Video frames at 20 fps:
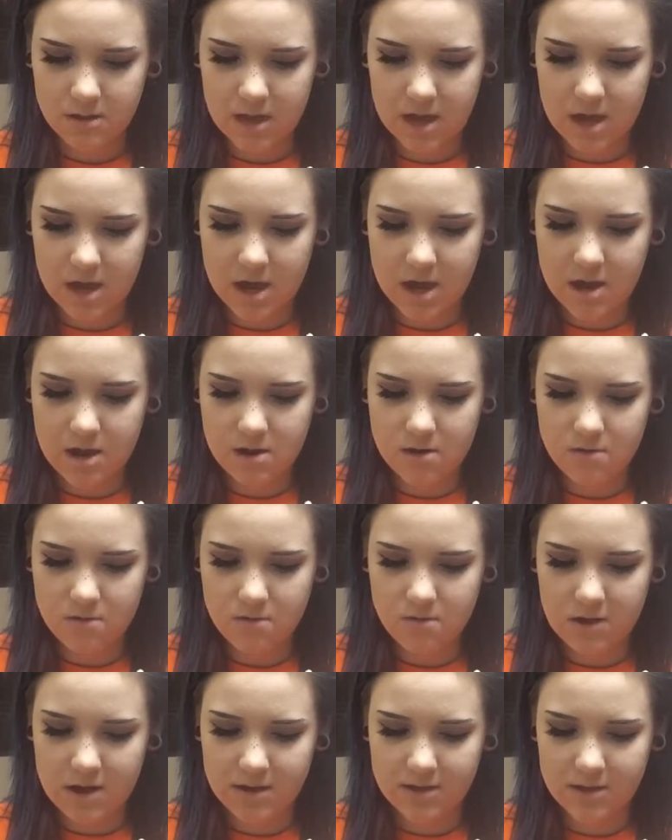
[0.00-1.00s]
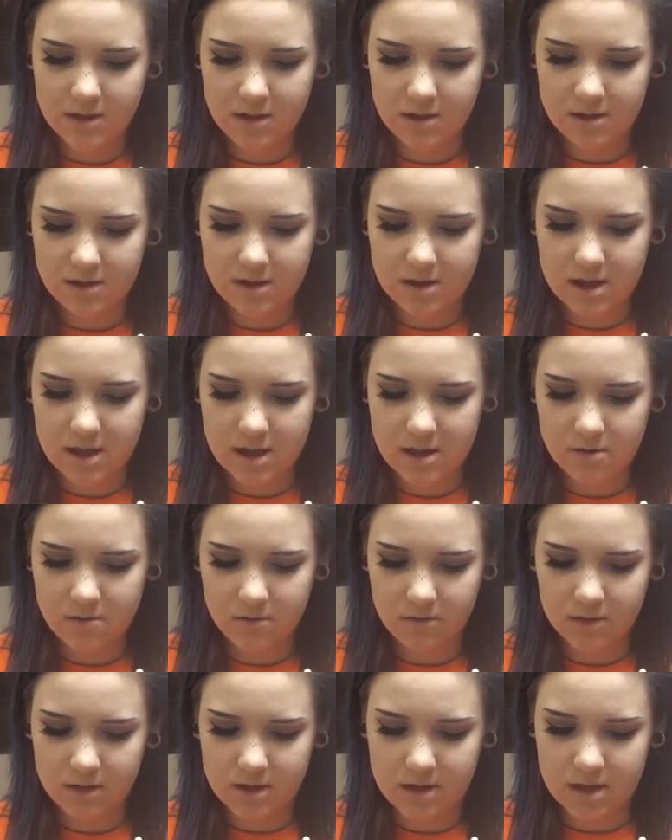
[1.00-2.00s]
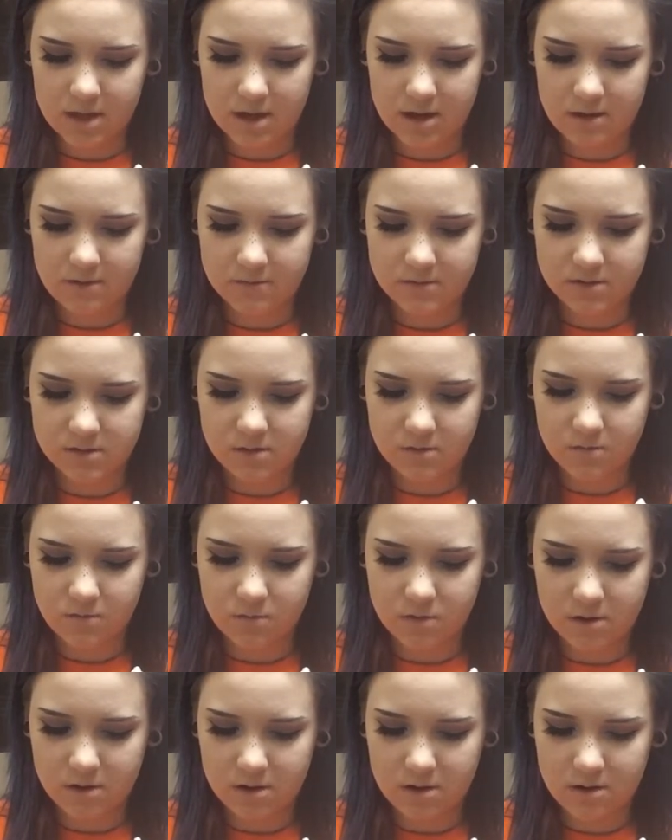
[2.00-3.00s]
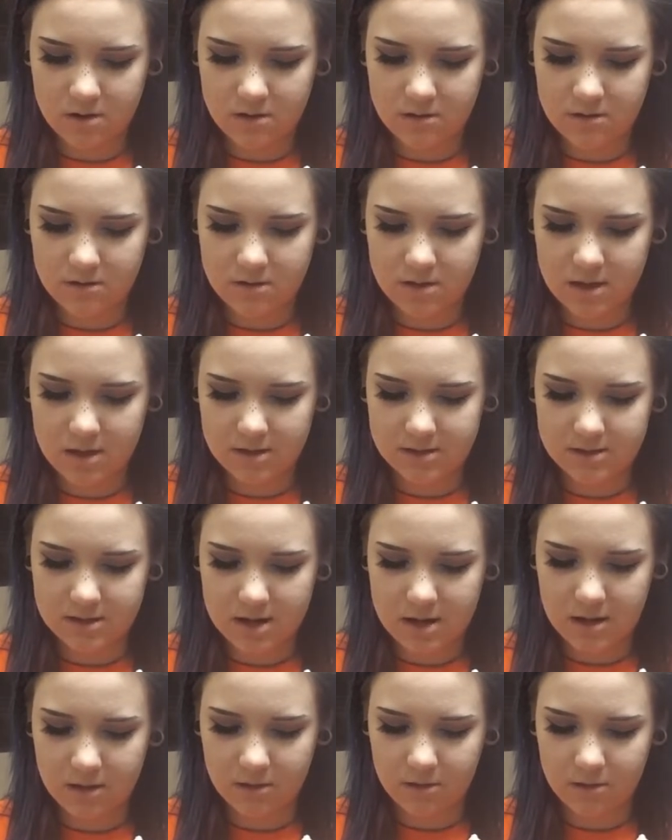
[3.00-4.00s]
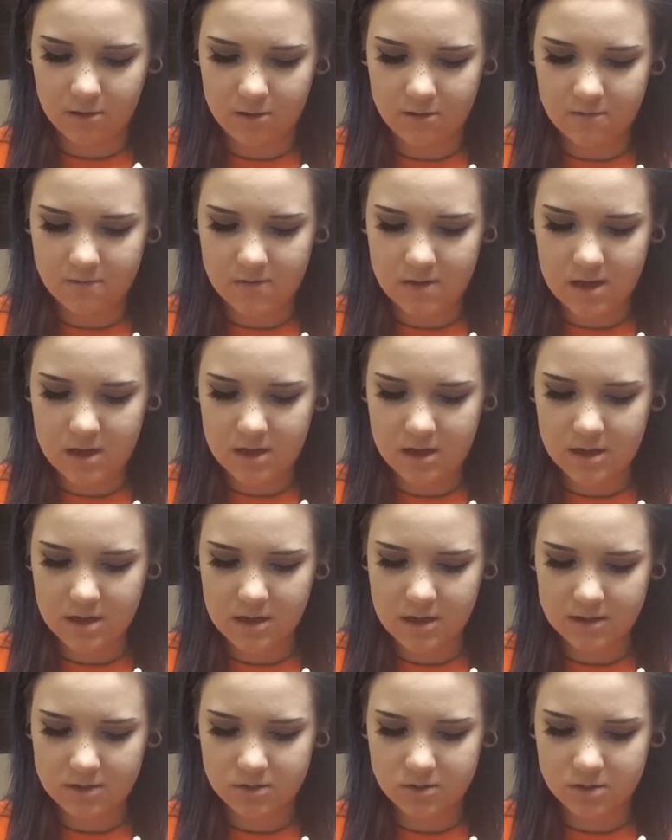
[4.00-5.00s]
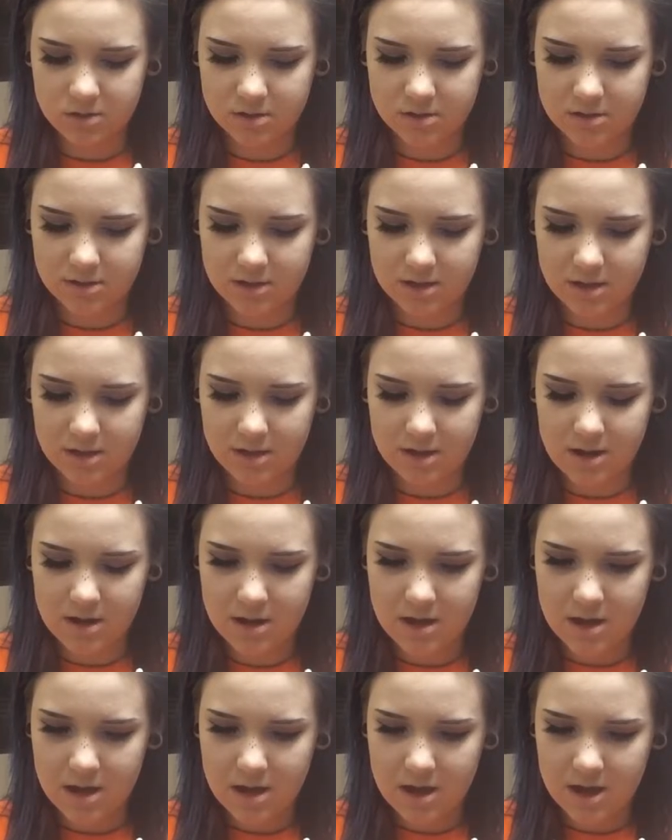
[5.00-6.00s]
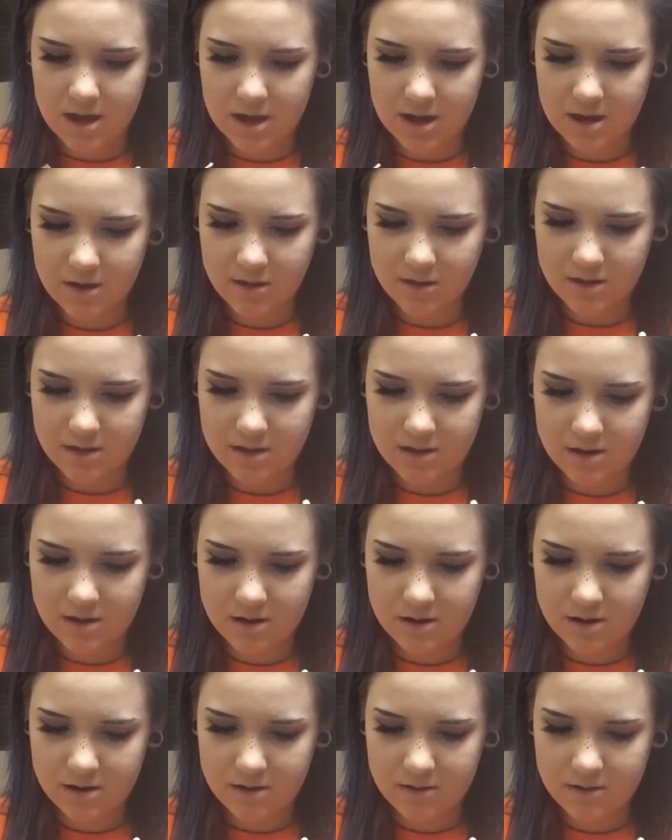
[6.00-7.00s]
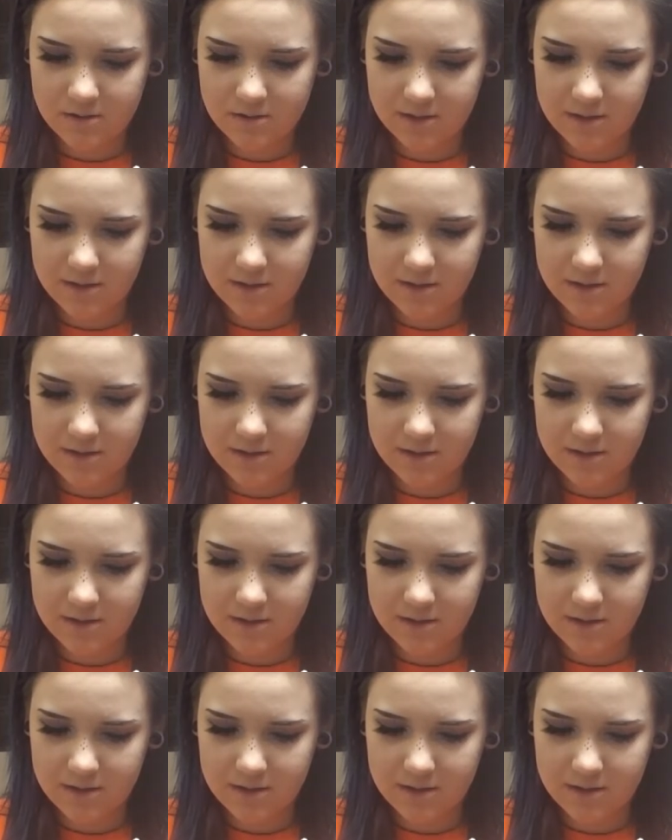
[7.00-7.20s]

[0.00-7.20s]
Like, at the end of the day, I don't really care if someone thinks that I look fake, it's just that I know that they're,